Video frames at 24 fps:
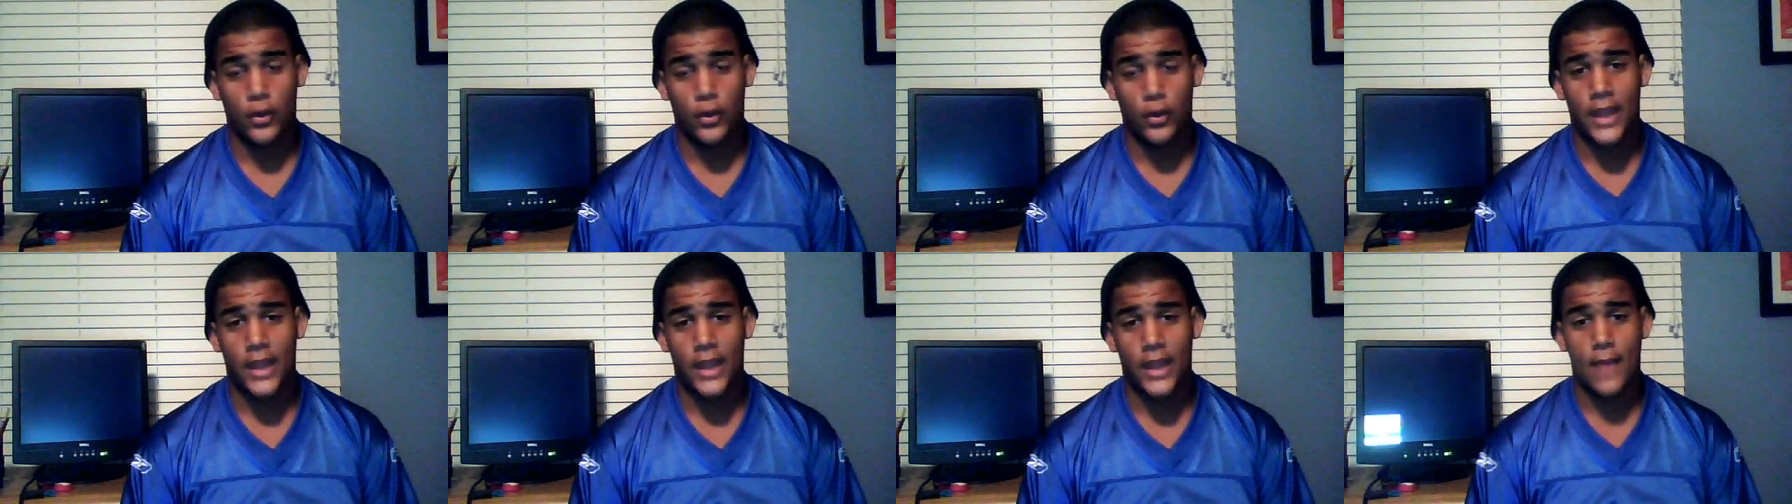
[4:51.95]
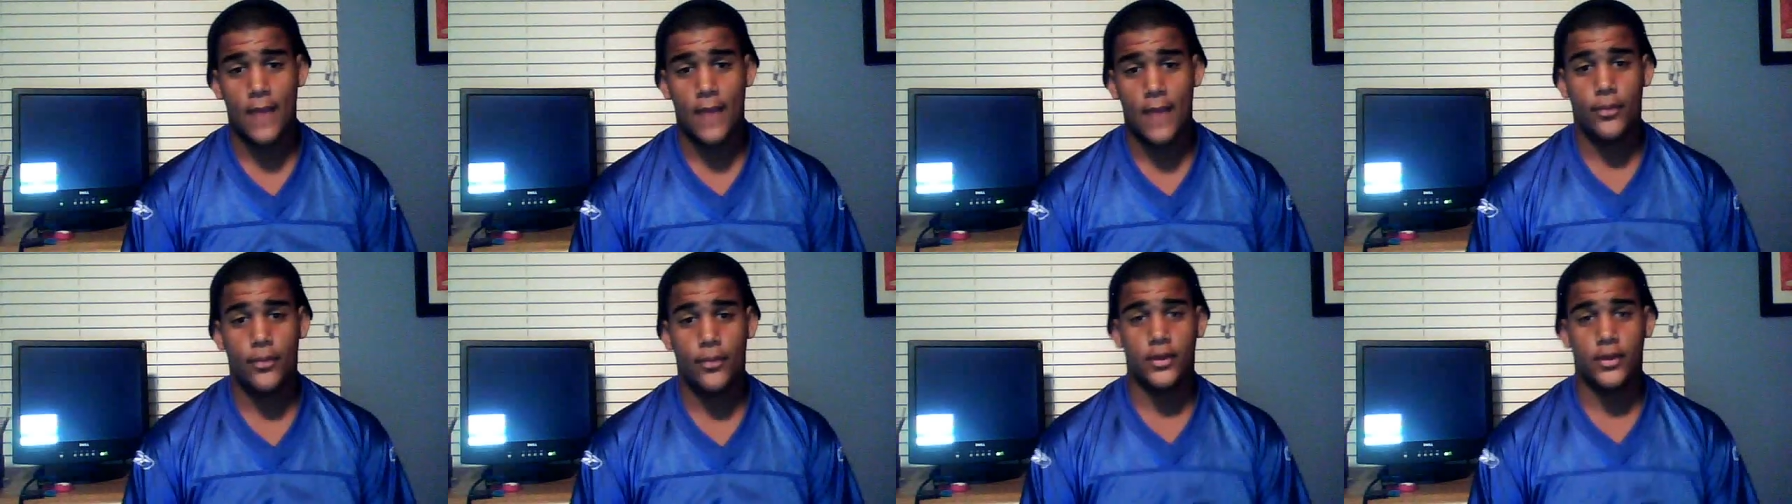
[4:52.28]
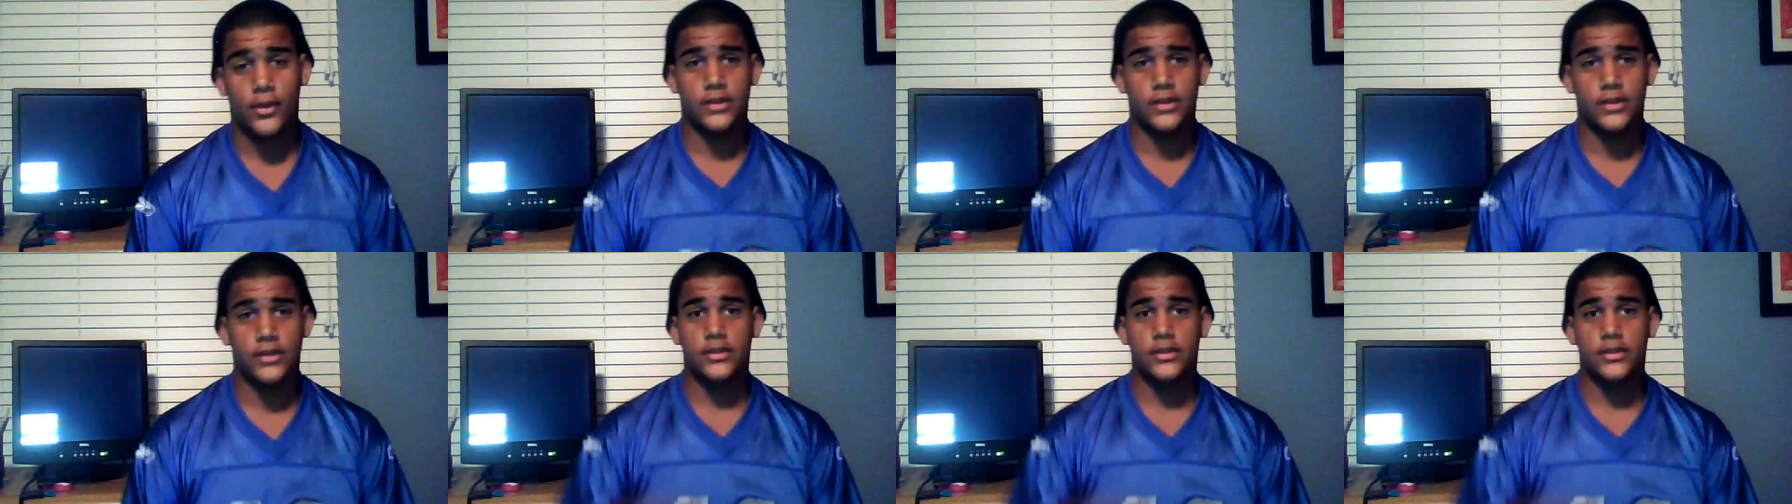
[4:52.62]
camp
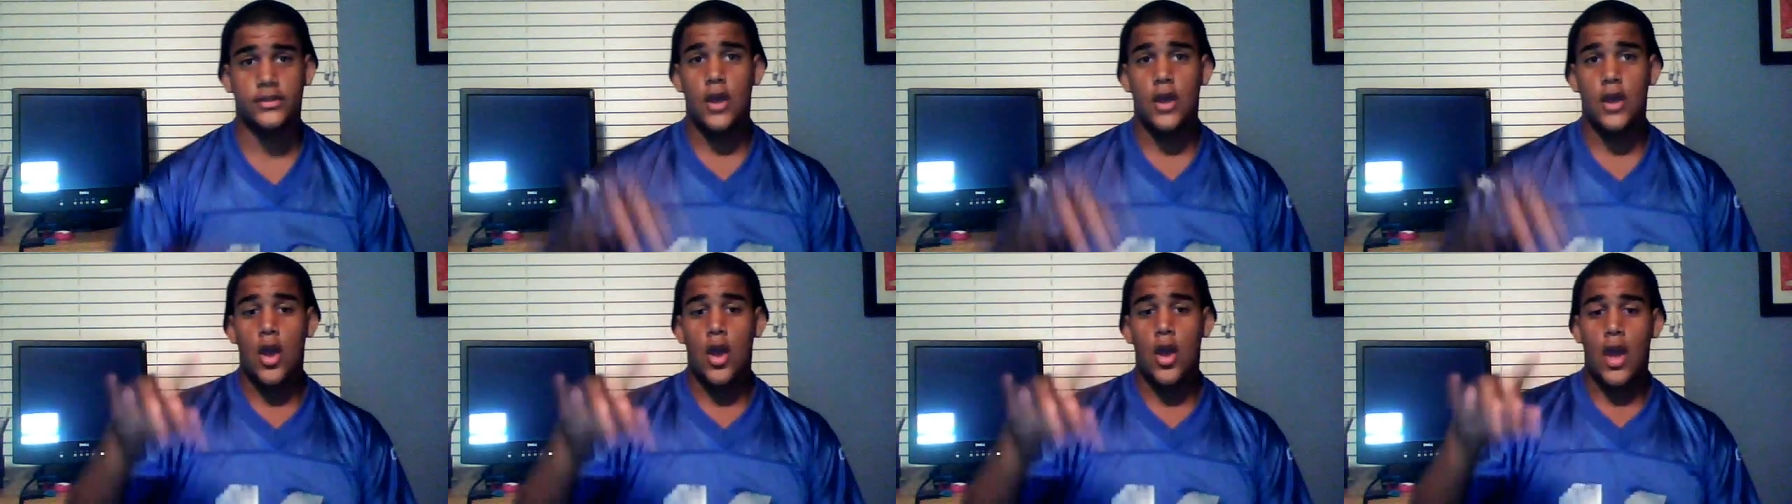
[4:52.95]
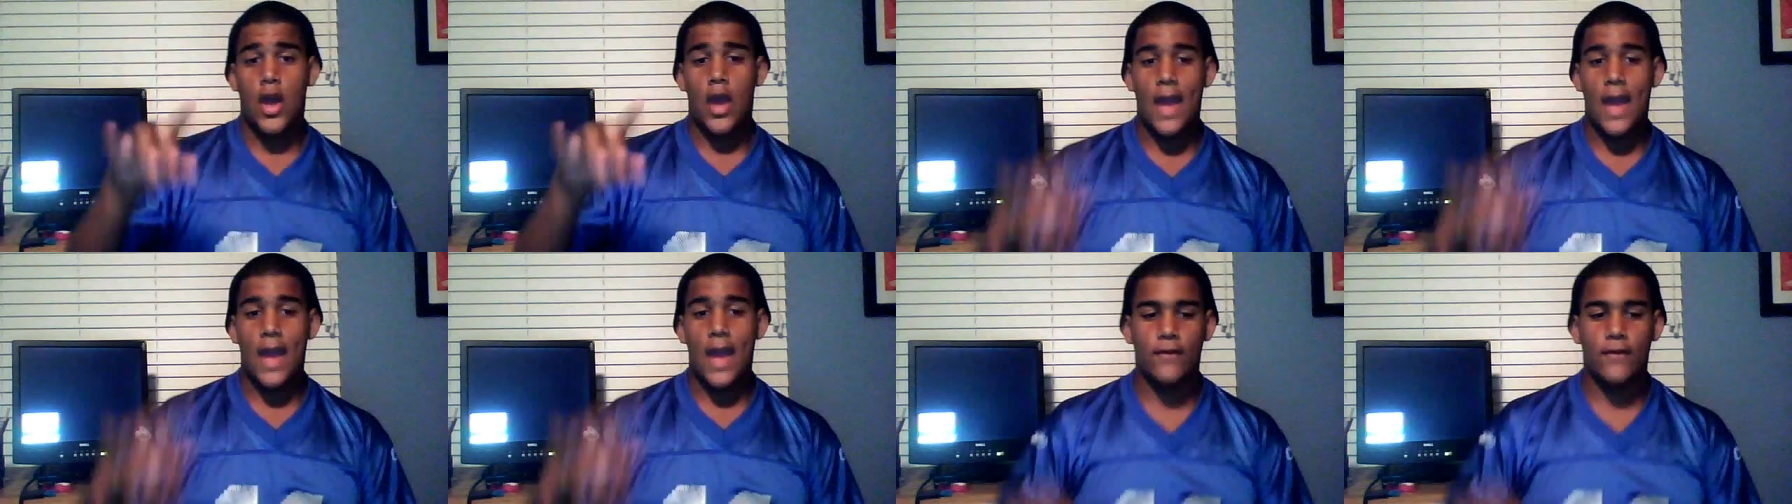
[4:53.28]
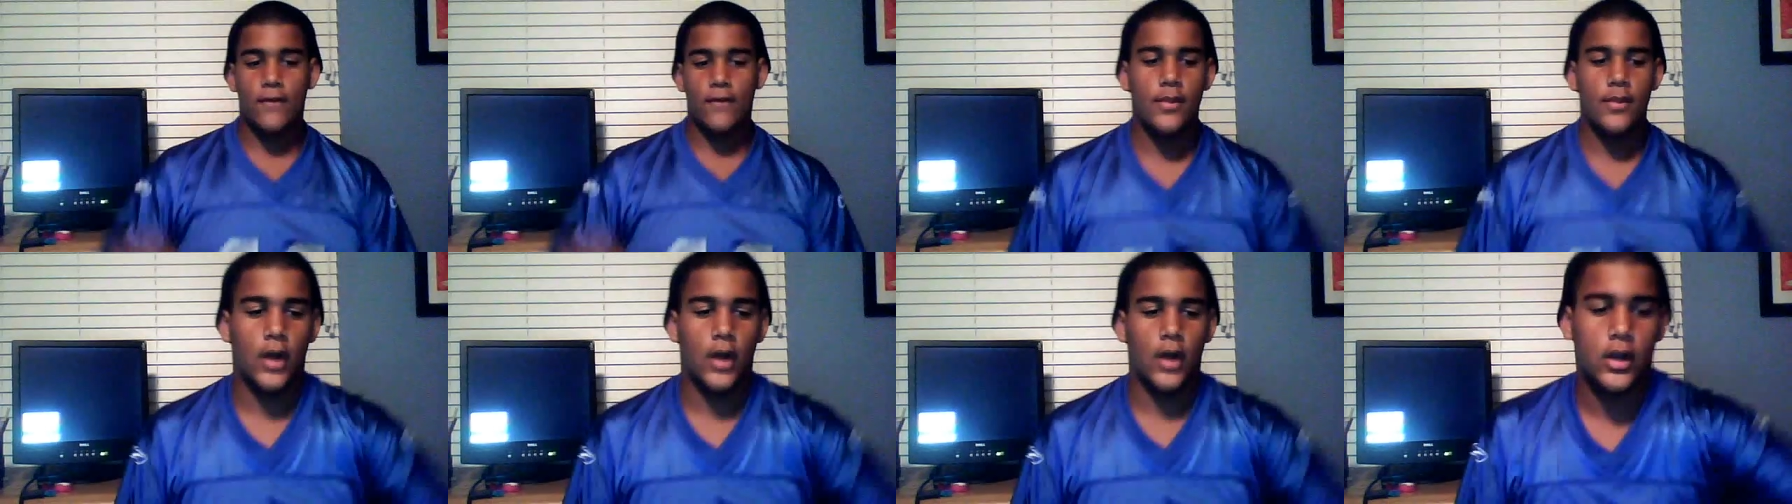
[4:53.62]
because every
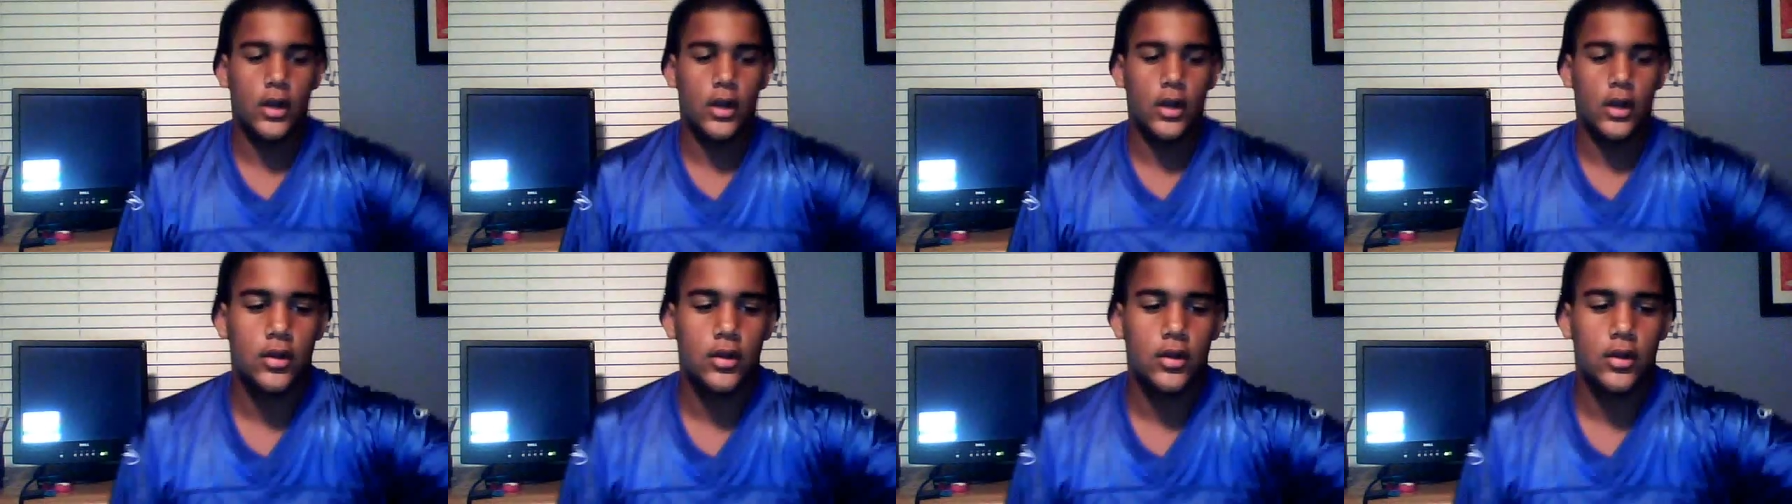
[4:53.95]
bunk